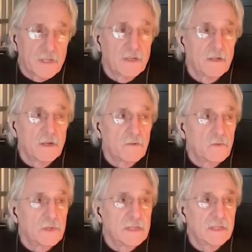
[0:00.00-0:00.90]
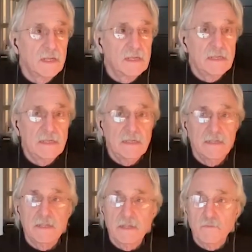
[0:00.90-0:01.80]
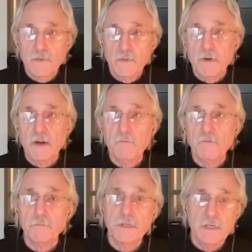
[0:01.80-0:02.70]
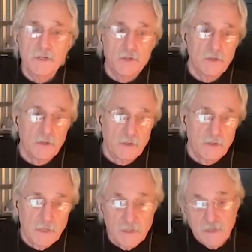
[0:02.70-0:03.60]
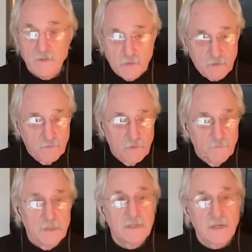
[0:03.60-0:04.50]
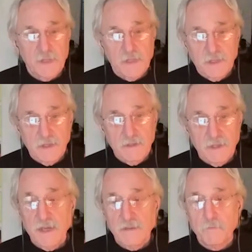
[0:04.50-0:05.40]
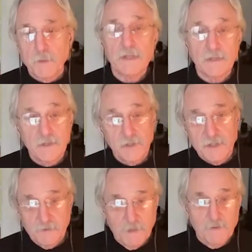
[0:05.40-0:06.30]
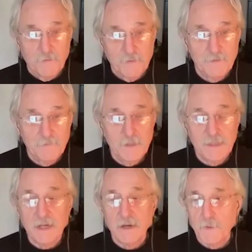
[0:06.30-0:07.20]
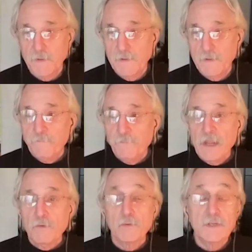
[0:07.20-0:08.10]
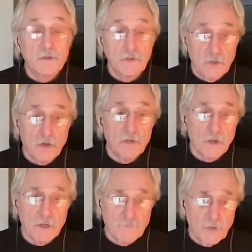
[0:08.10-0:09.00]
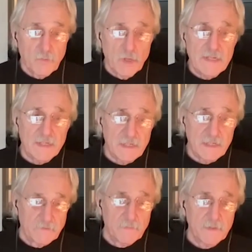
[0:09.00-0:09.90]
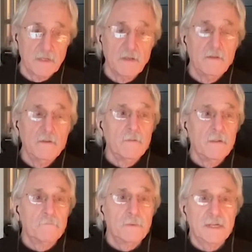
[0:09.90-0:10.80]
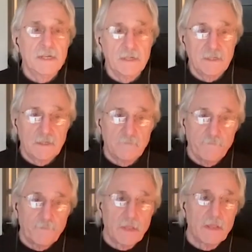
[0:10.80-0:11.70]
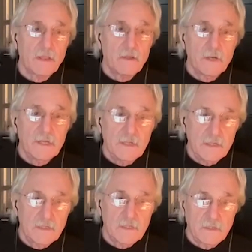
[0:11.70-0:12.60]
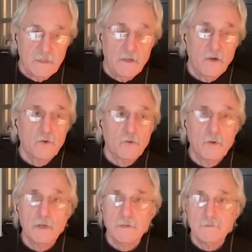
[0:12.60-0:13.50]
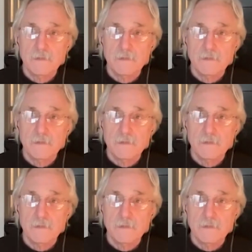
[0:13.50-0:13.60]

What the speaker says: thing I would say is that we probably should, and this would be something that the anthropologist in me would start with, would talk about racisms, because there is no